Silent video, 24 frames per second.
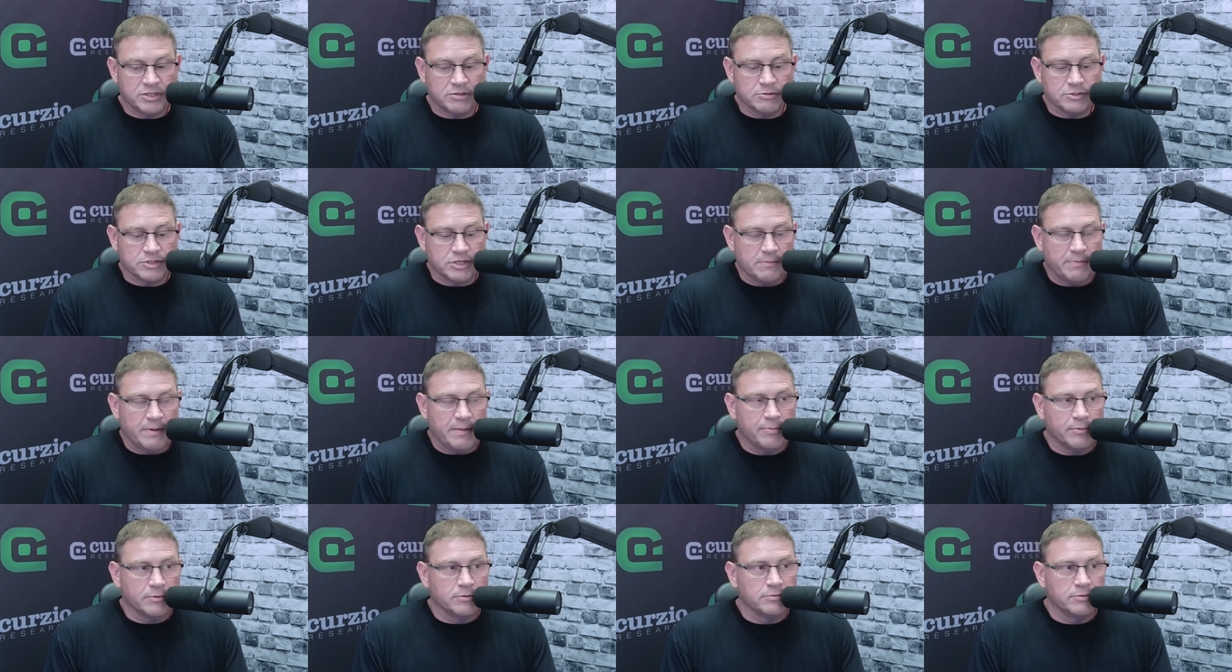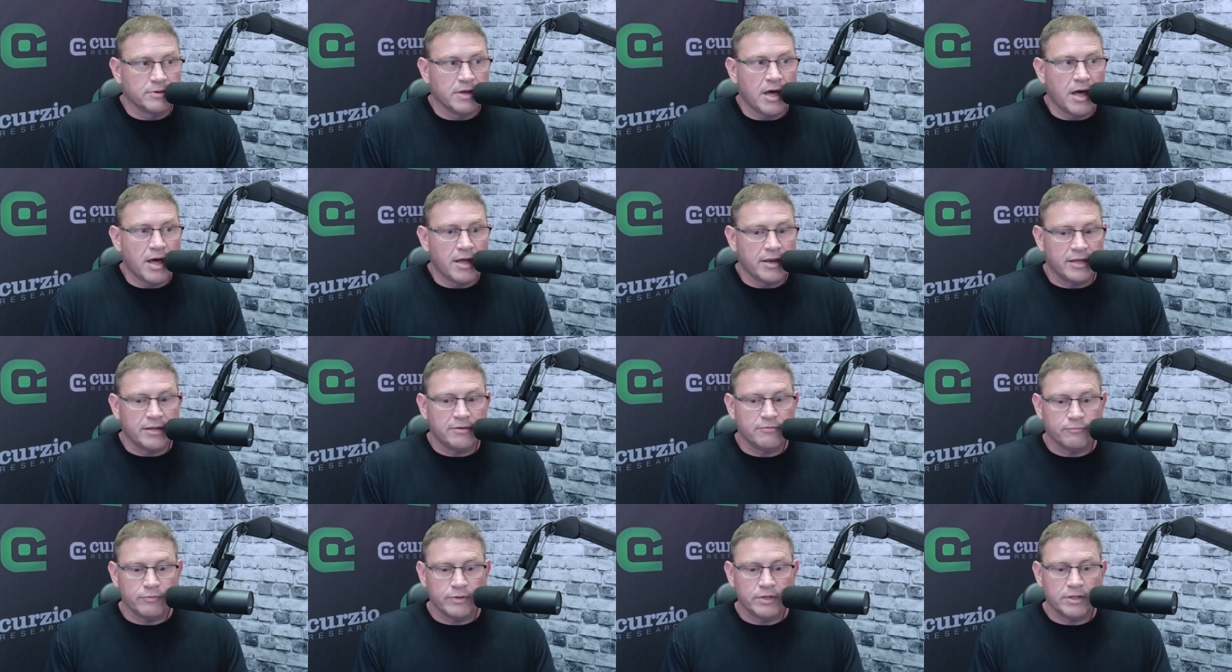seriously, people who got
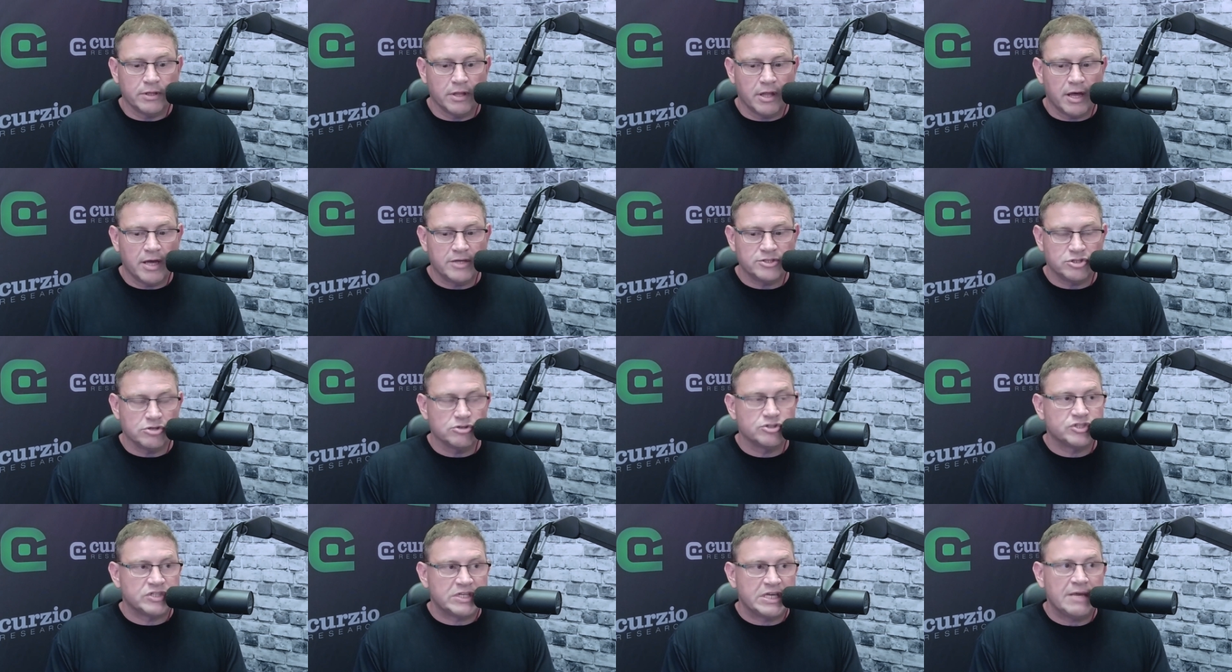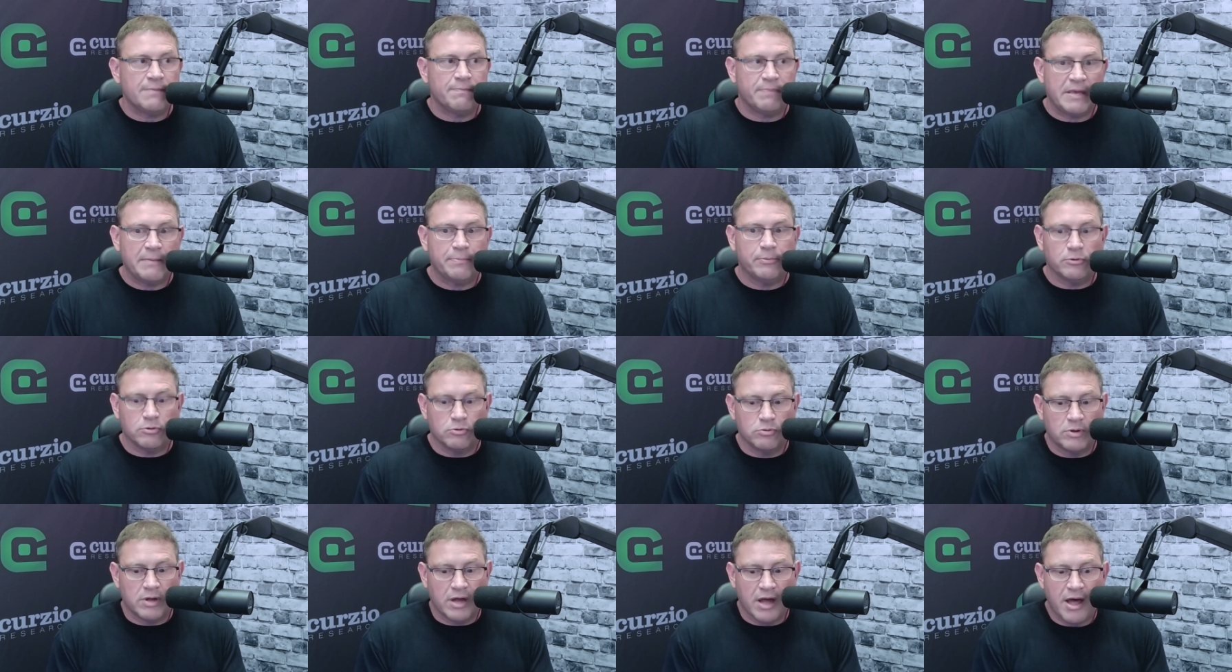it realize you're seeing people
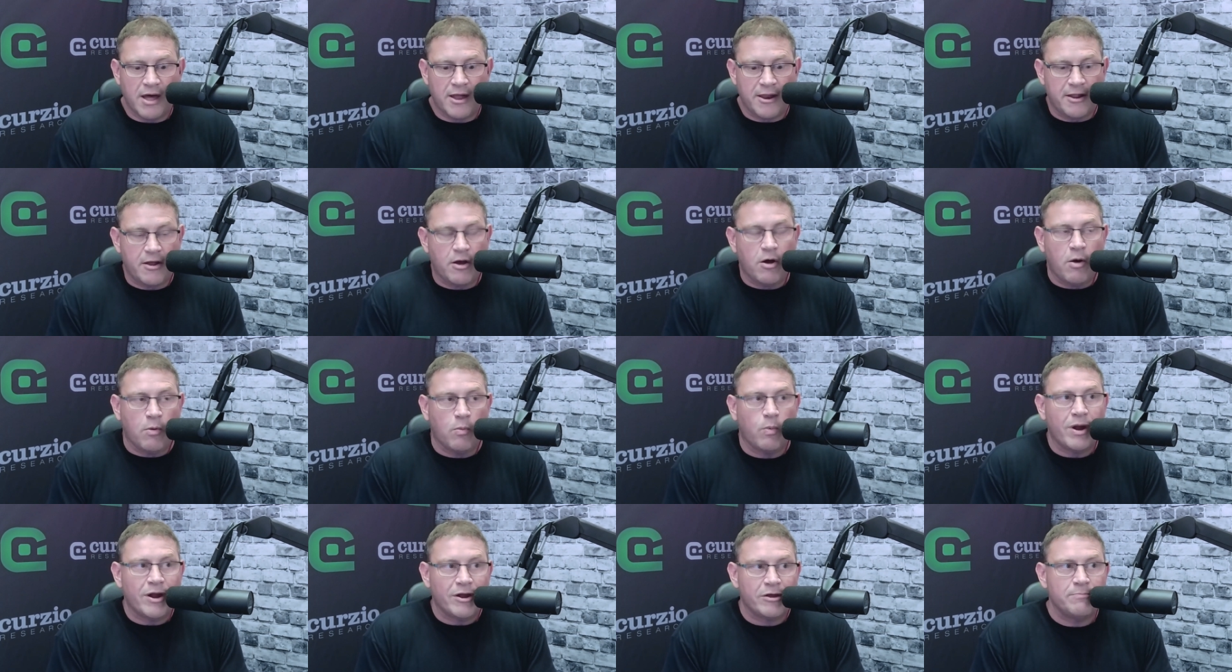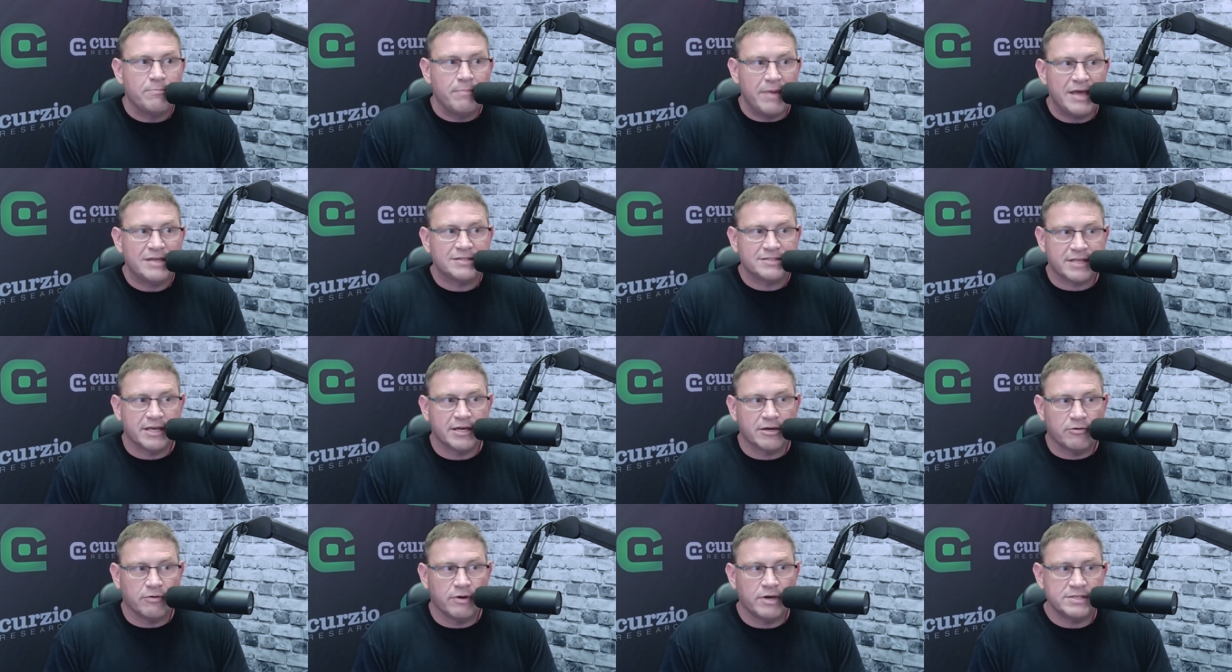who got it are wearing masks
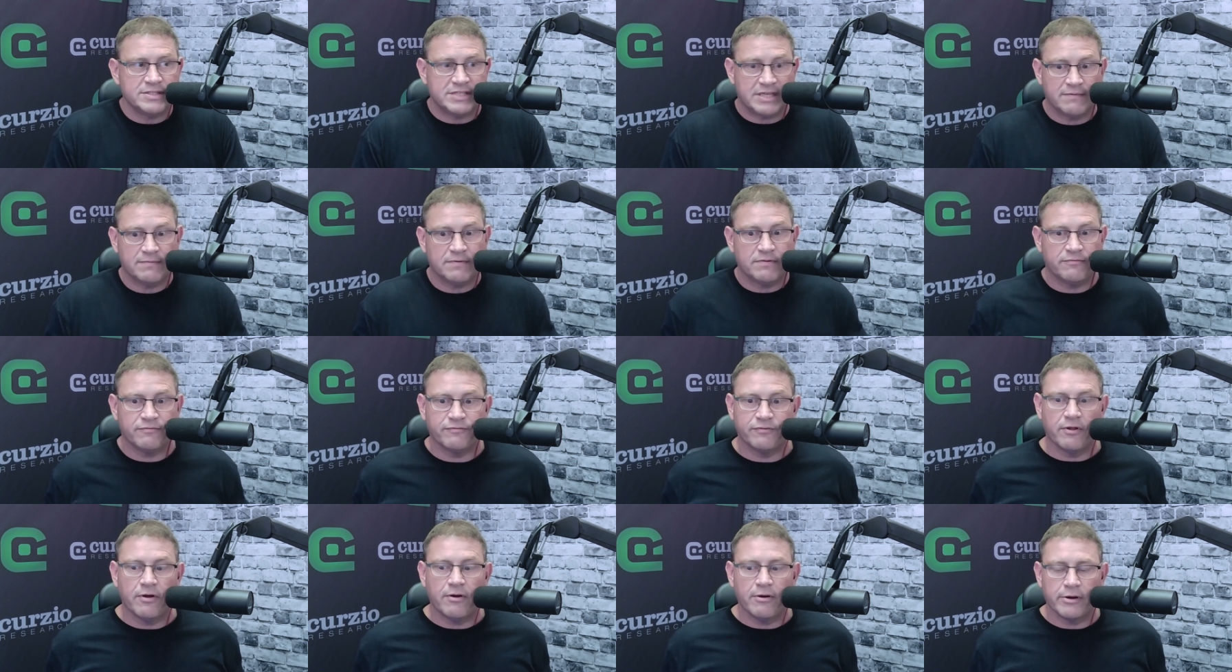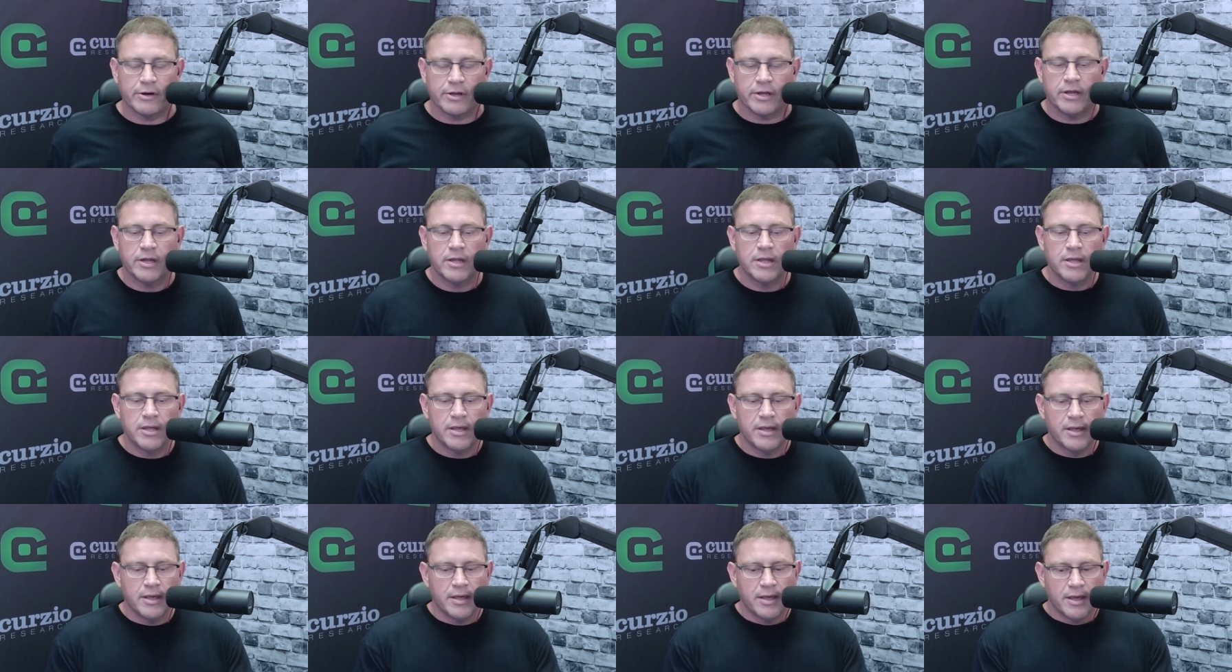like crazy, even in Florida.
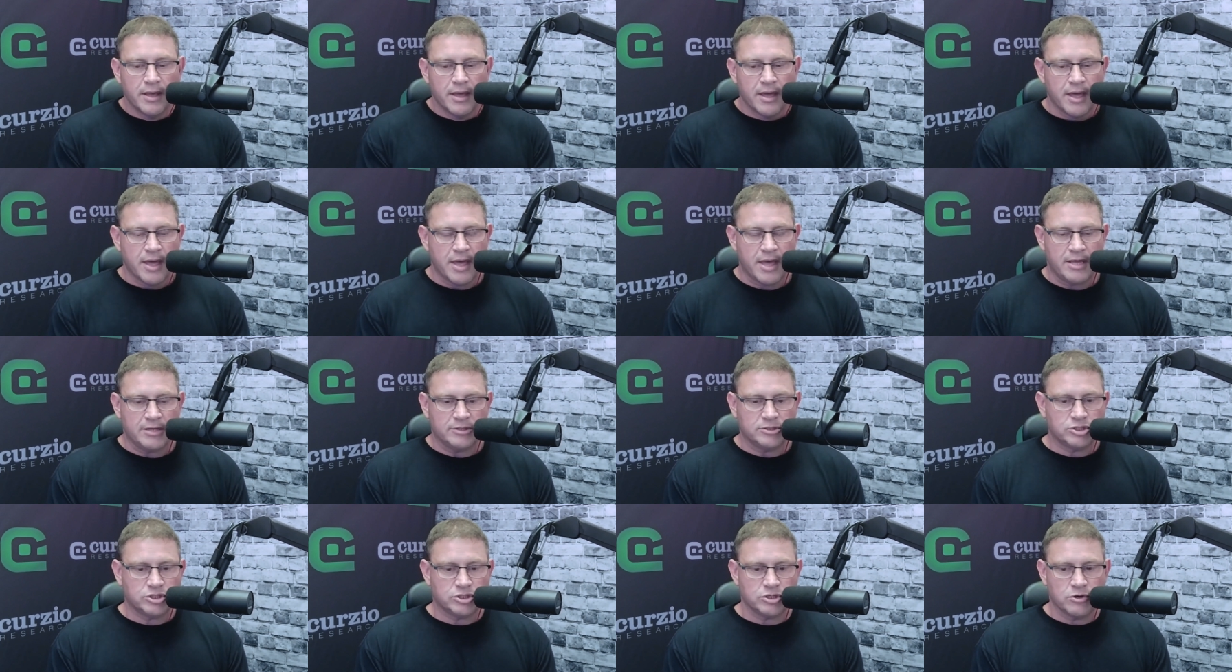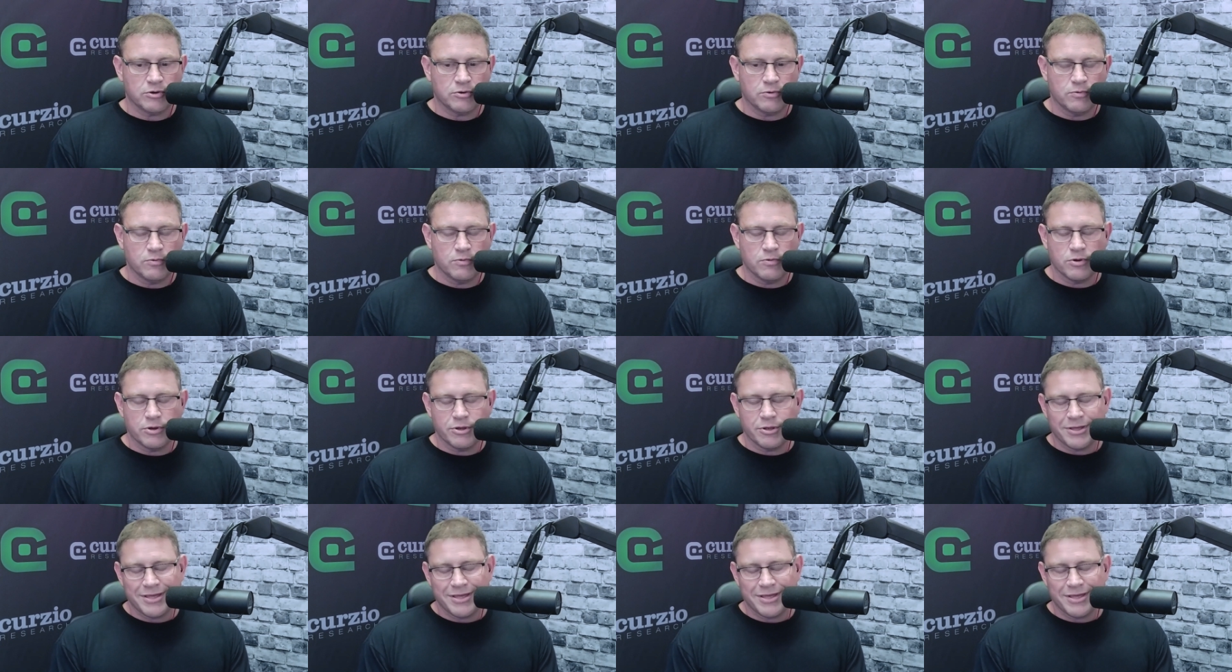Mm-hmm. Uh, so.